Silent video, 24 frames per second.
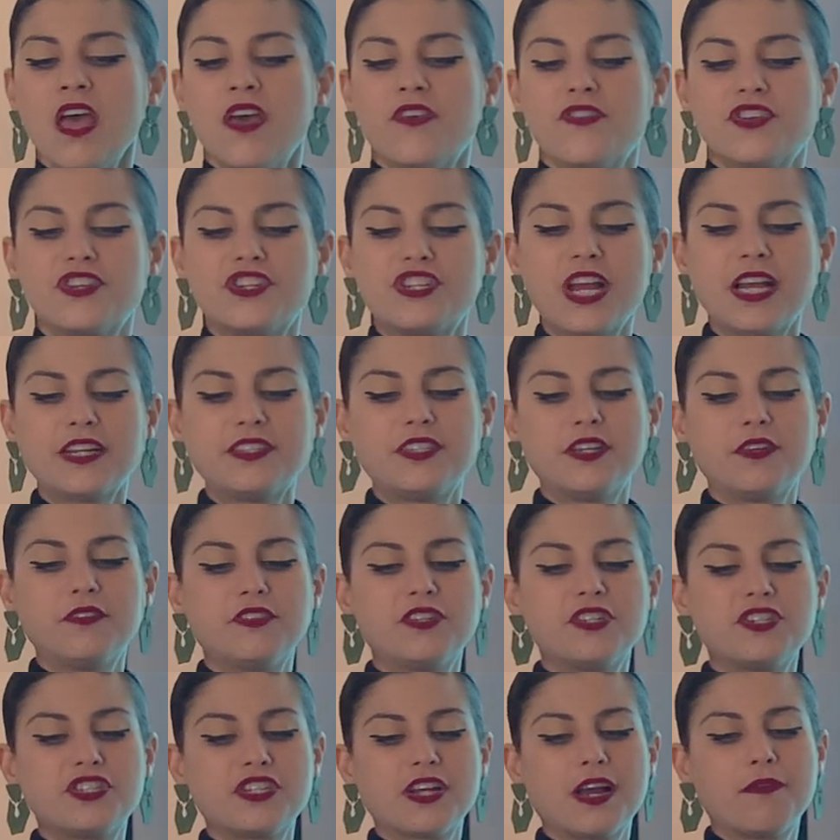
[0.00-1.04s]
The Chateau
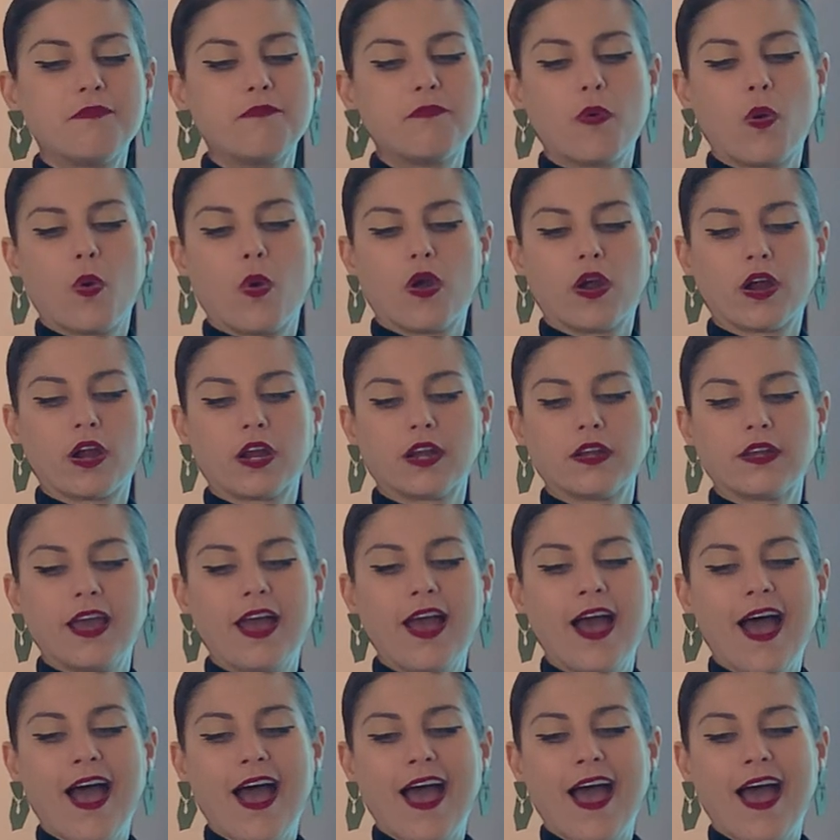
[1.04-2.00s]
de Chambord